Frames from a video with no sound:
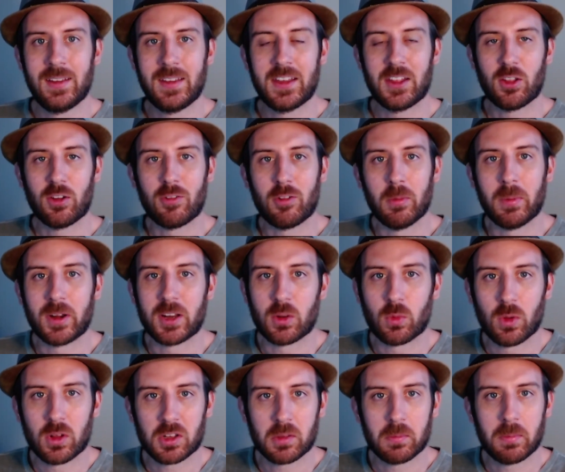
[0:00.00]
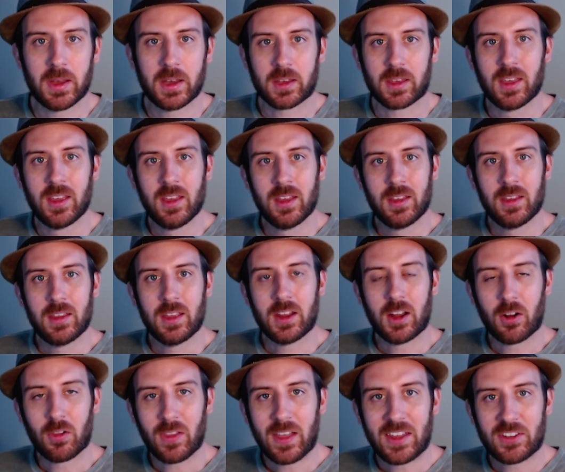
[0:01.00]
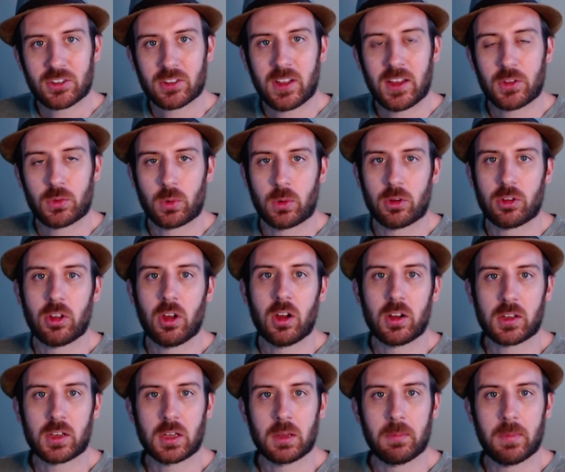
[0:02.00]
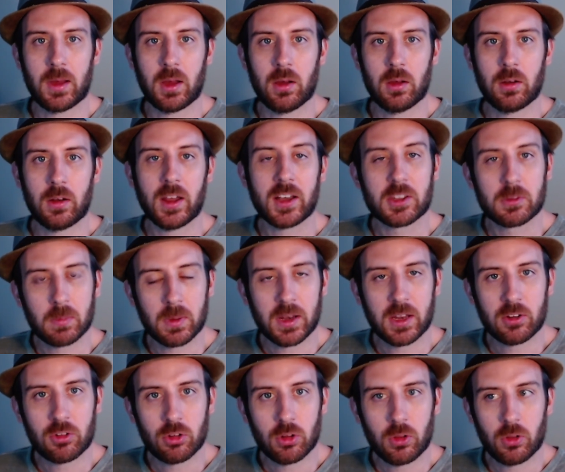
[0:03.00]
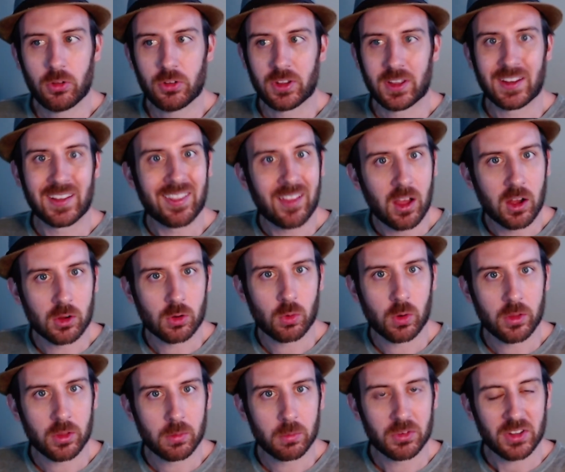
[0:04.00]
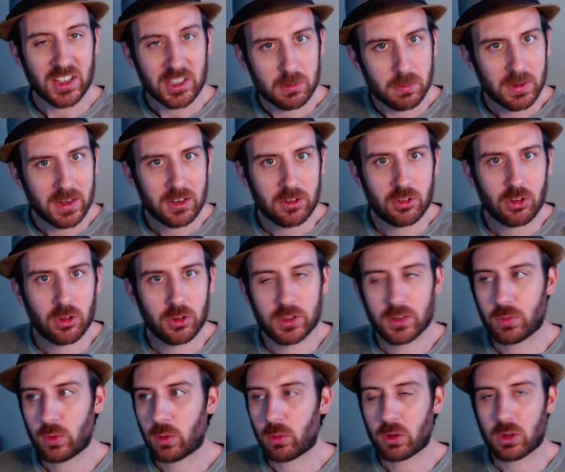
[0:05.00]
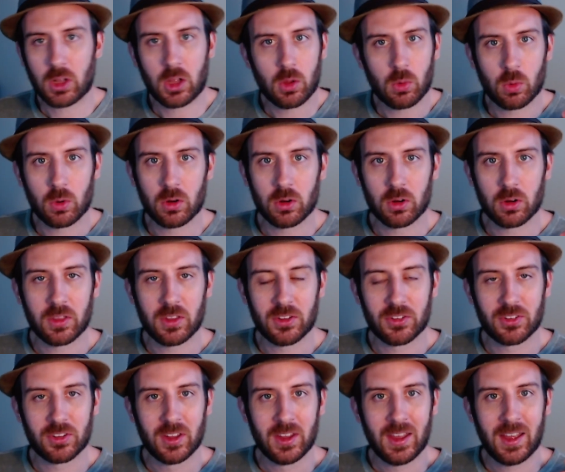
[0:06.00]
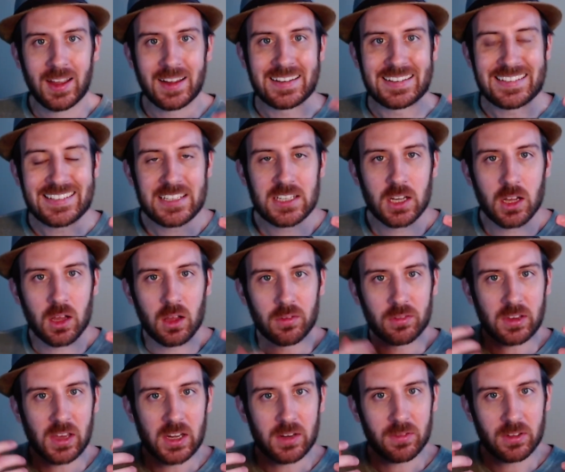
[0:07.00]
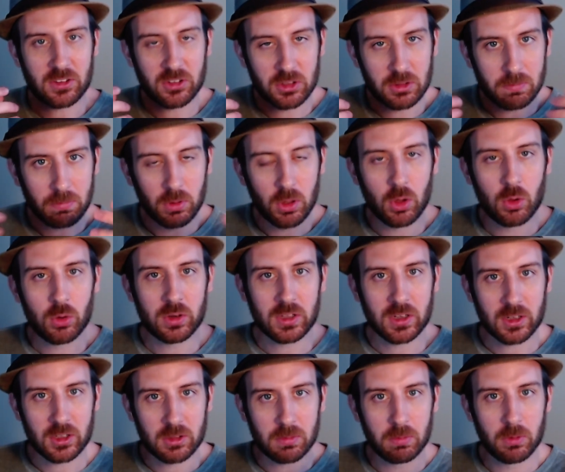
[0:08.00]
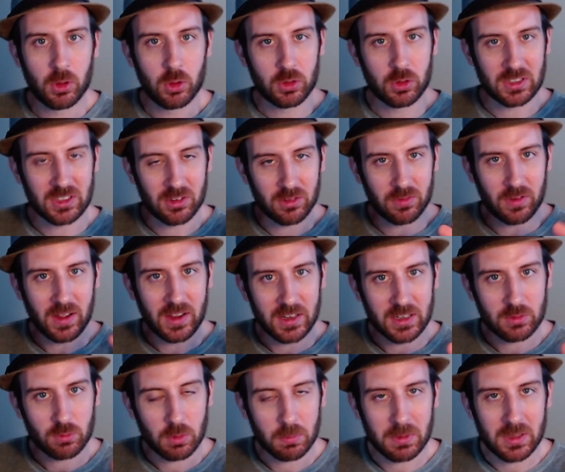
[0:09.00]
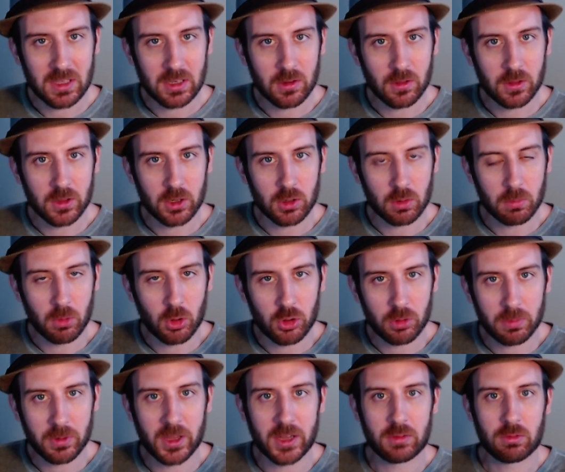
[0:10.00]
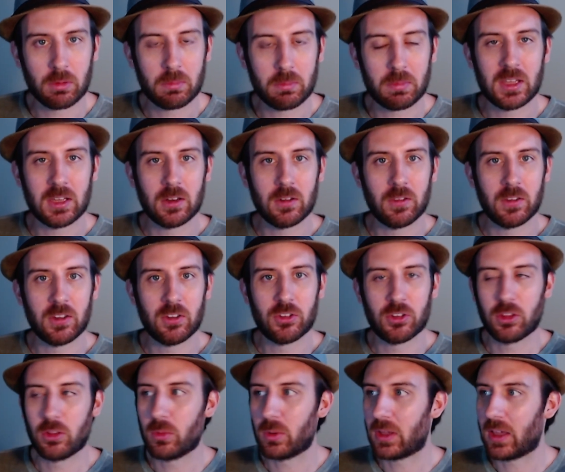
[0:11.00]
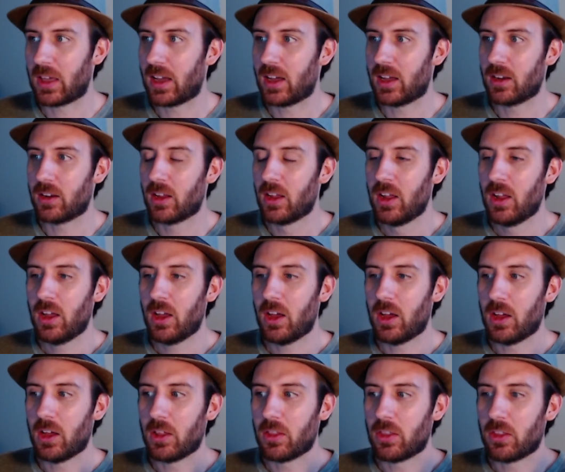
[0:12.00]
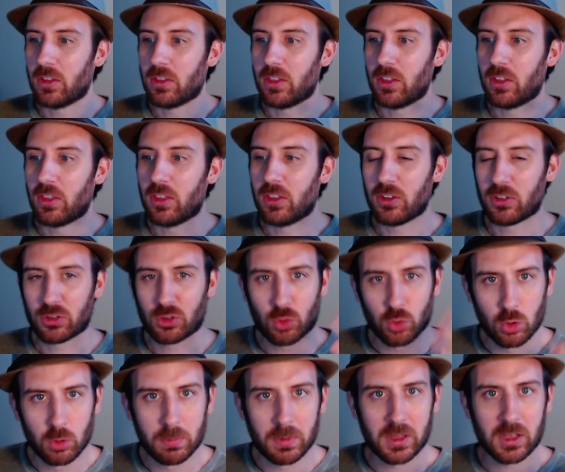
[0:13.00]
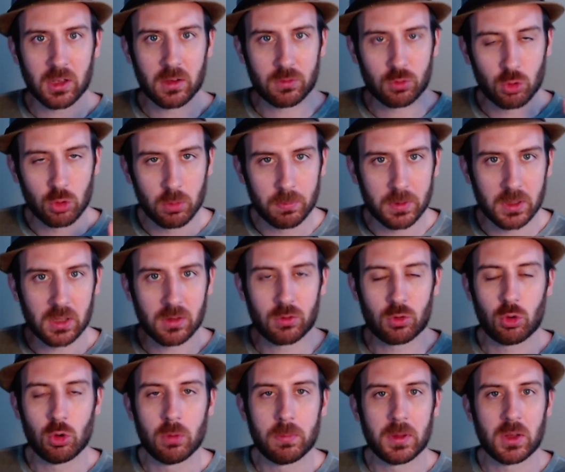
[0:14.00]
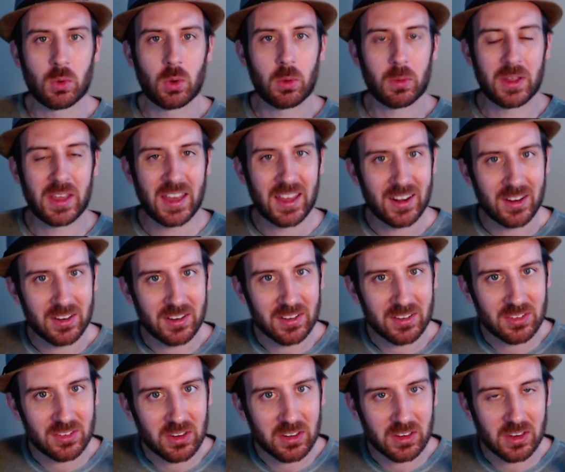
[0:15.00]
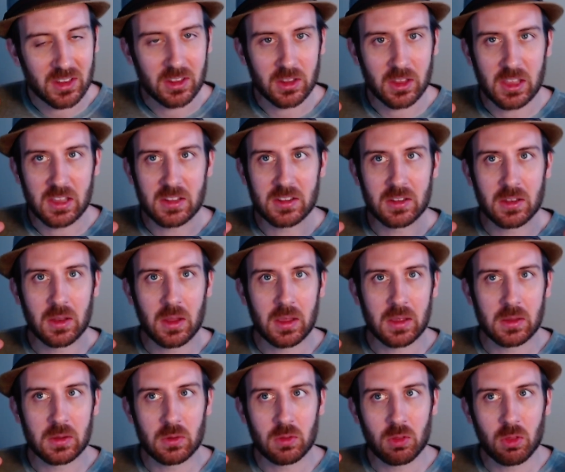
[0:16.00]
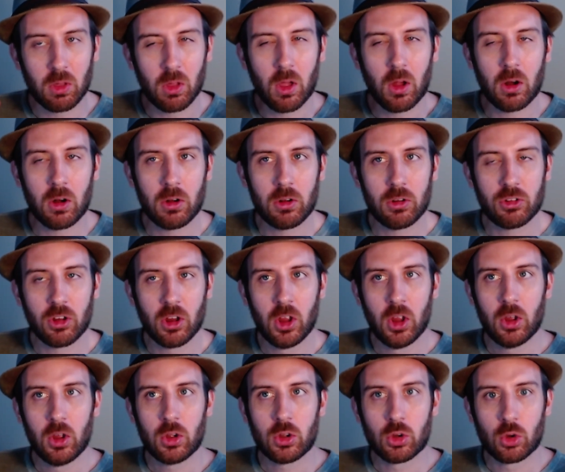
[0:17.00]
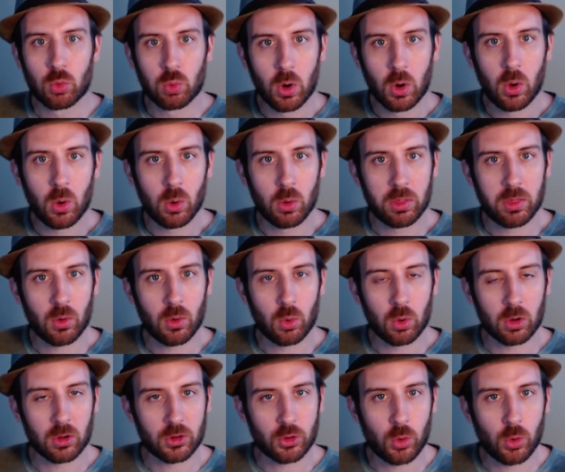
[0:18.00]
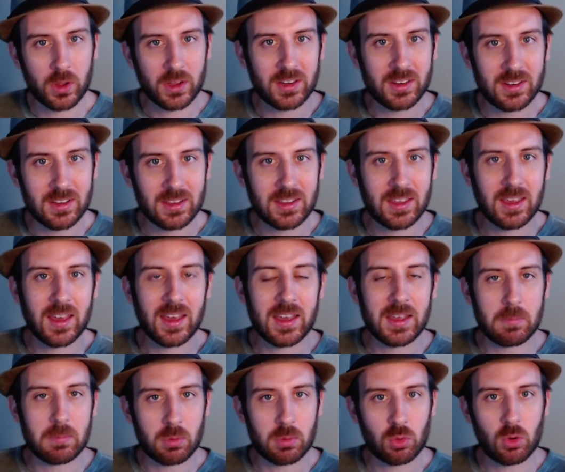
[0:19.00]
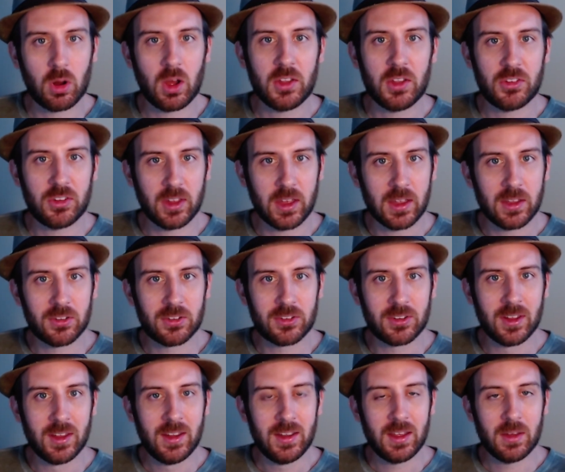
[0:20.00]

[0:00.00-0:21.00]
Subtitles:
Hello everybody and welcome back. In our last class we were talking about exponentials and logarithms. Exponentials, if we recall, were this idea of kind of exploding and exploding, dividing repeatedly or multiplying repeatedly, so that we had this grouping where we had a large growth or quick decay process.